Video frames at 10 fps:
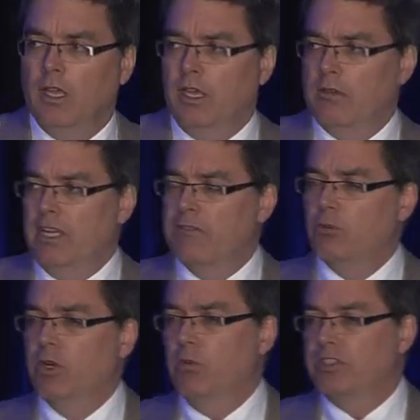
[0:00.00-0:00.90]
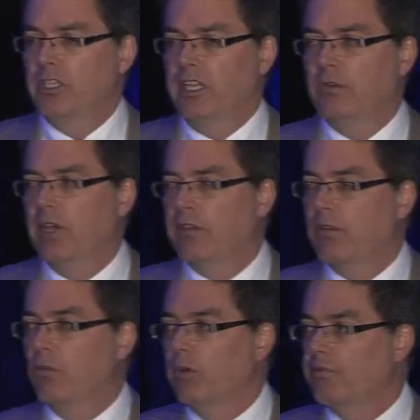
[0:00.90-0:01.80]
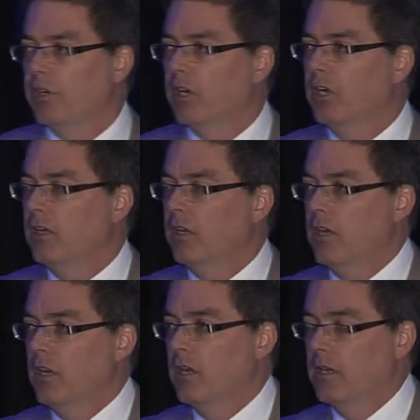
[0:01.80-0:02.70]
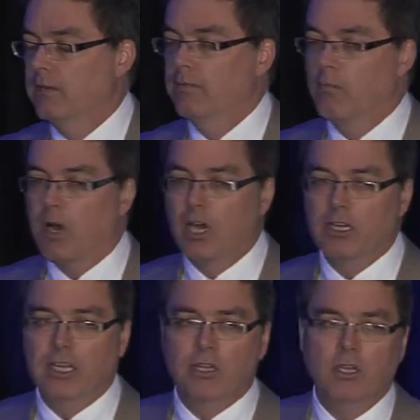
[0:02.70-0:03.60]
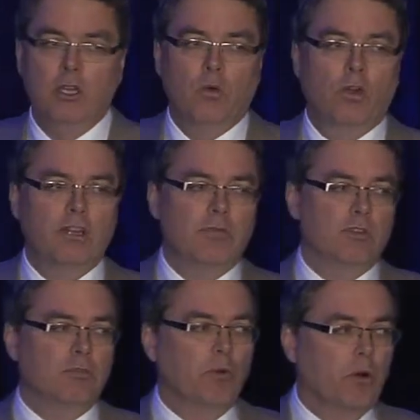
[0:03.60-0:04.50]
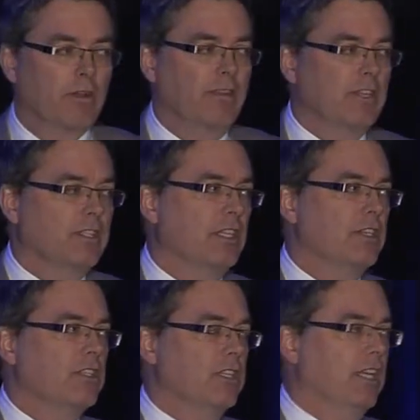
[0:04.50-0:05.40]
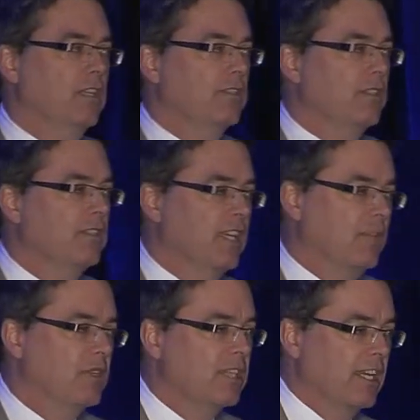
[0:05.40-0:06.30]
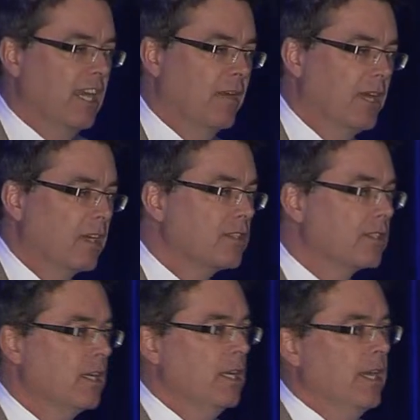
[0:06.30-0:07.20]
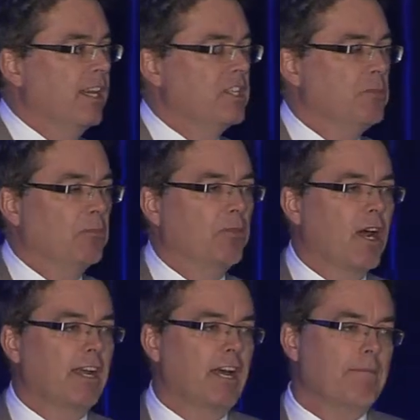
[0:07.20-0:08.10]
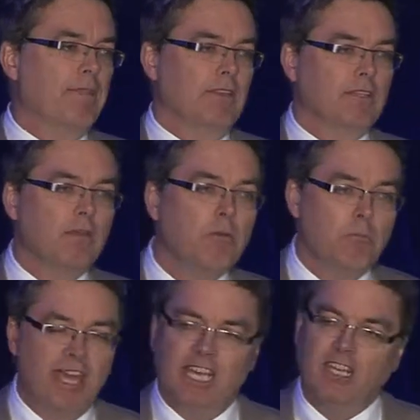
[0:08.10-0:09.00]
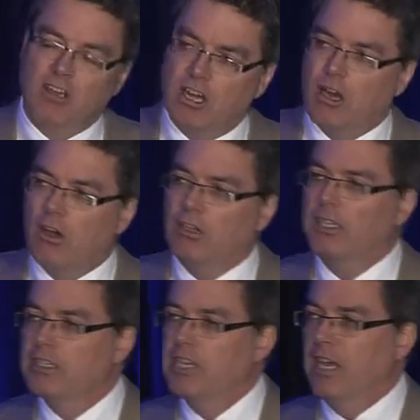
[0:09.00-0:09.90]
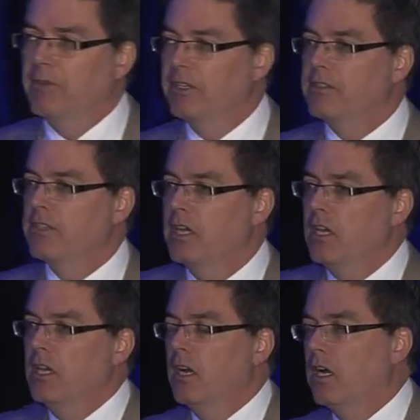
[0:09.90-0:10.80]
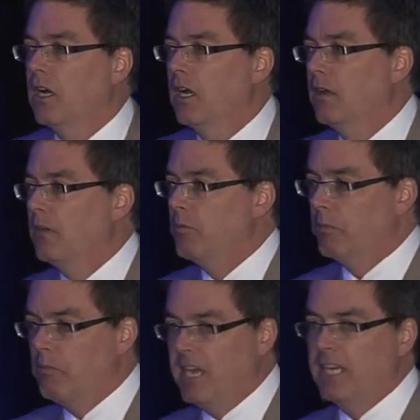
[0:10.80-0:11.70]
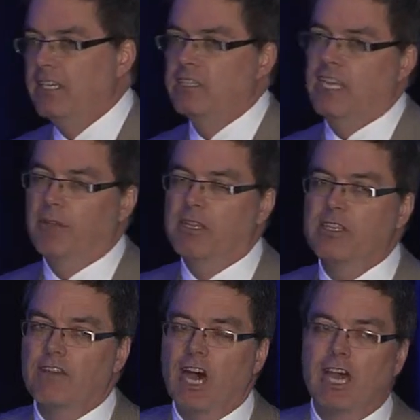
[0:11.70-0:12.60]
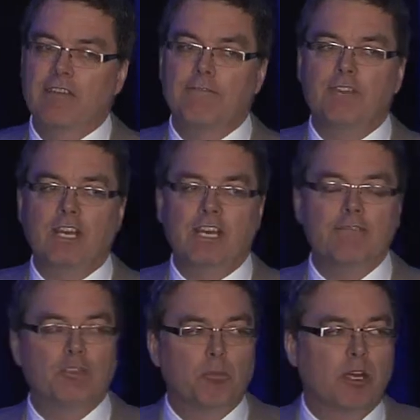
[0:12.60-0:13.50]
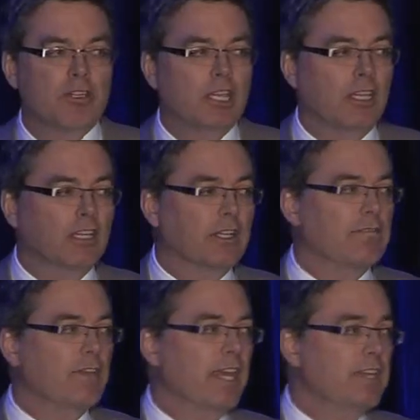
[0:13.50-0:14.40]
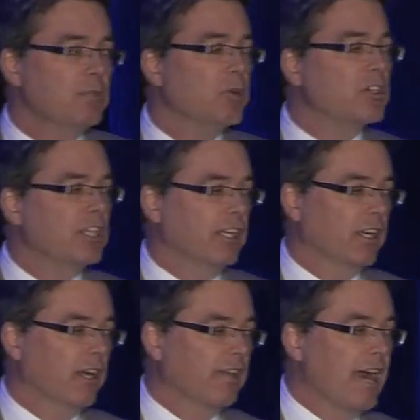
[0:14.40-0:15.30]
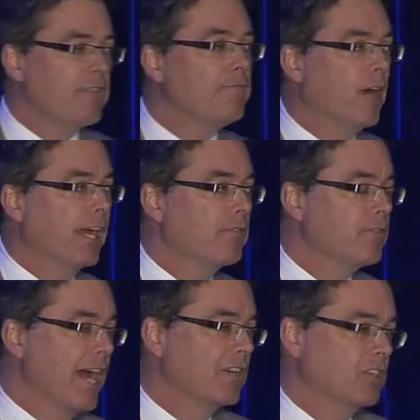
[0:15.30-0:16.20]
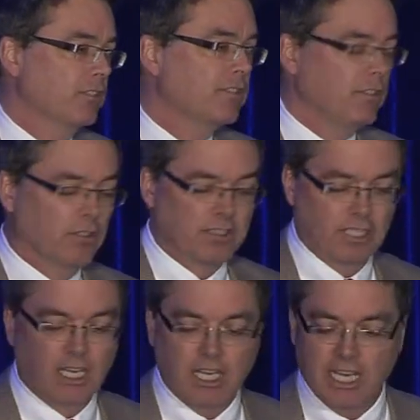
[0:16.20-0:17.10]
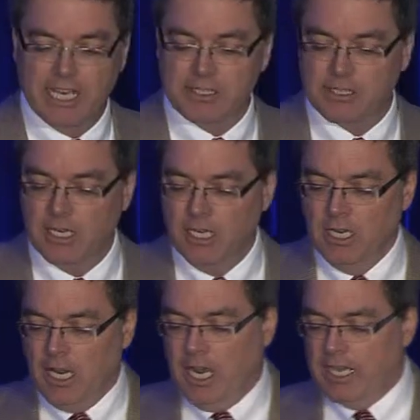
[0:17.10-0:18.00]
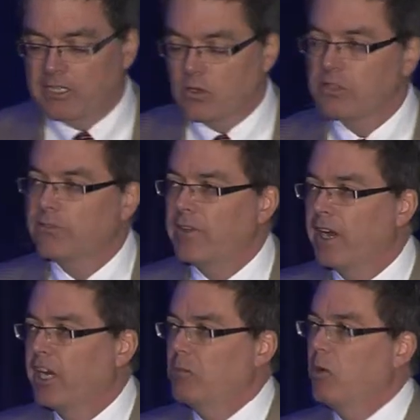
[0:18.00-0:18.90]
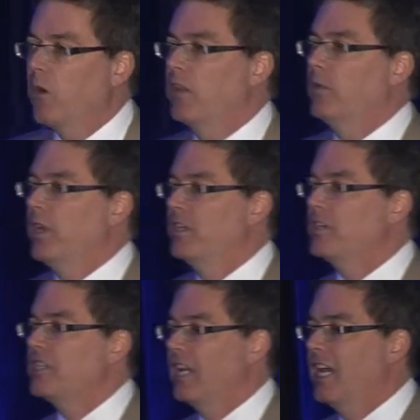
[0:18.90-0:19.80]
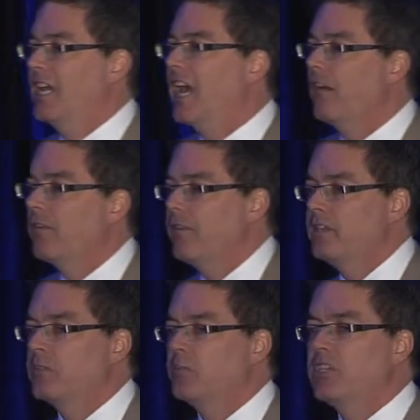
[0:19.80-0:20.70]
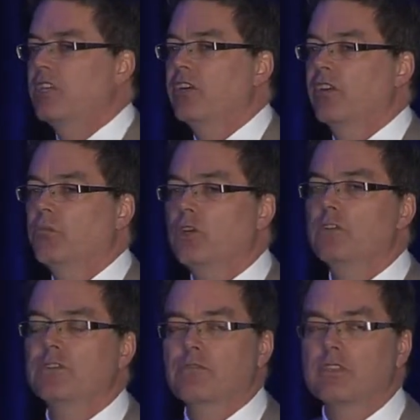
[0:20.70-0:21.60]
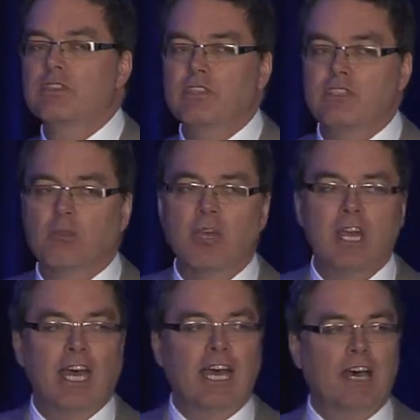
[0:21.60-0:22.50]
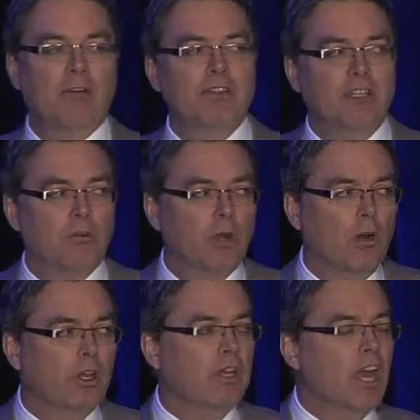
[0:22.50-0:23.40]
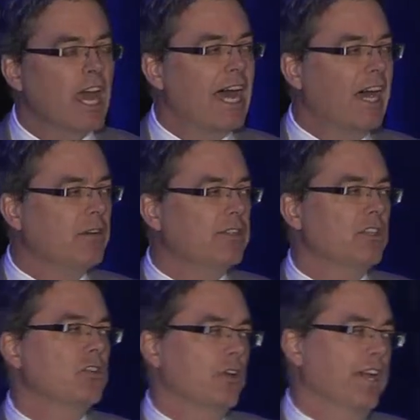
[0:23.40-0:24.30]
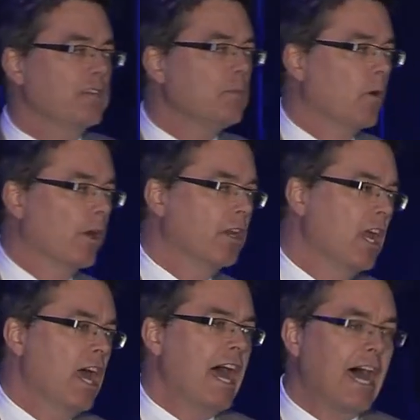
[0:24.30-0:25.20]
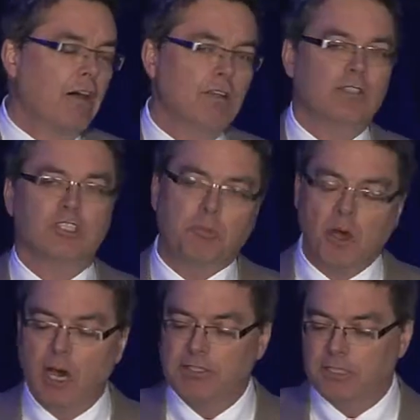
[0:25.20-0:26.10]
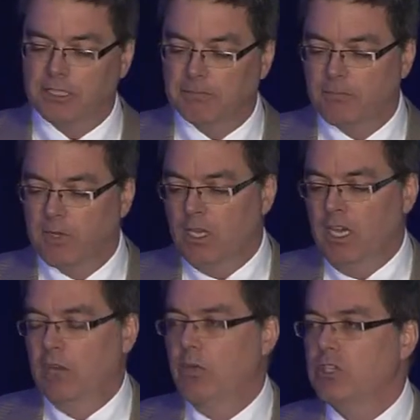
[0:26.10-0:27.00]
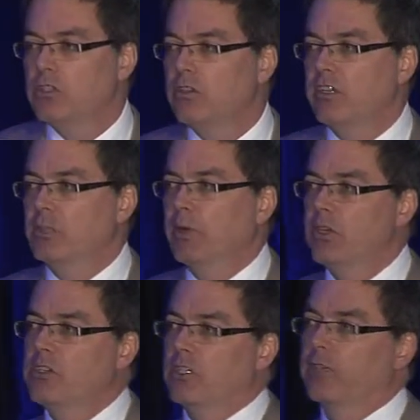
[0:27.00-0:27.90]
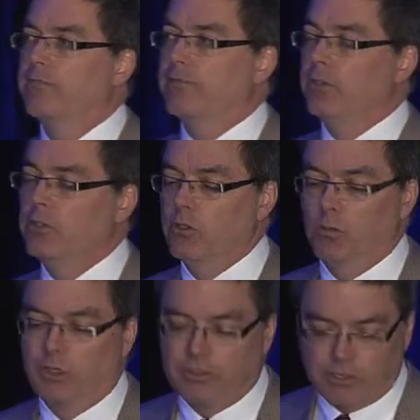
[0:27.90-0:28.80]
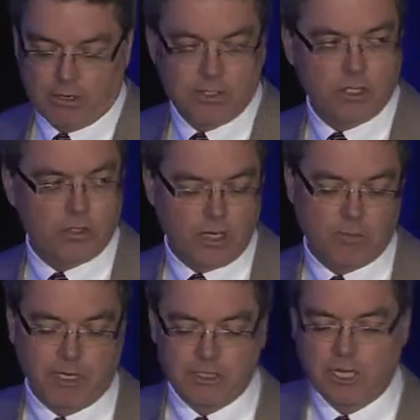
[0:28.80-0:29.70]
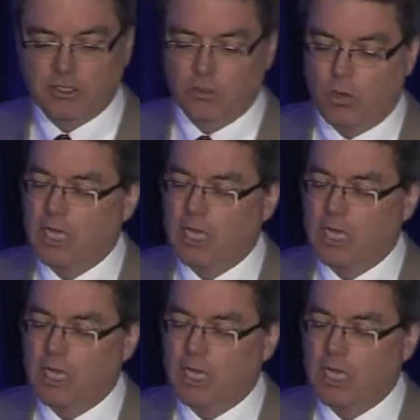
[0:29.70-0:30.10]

Now, whenever we're dealing with river modeling, one of the most important things to understand is the sediment dynamics. And it's been brought up that many, not all contaminants, but many contaminants have a high affinity for the particulate phase, particularly that fine fraction of silts and clays. And so it's very important that we understand how this material moves through the system. How is it eroded? How is it transported? How is it deposited? And we do this by using a flume, which I was intrigued by Dr.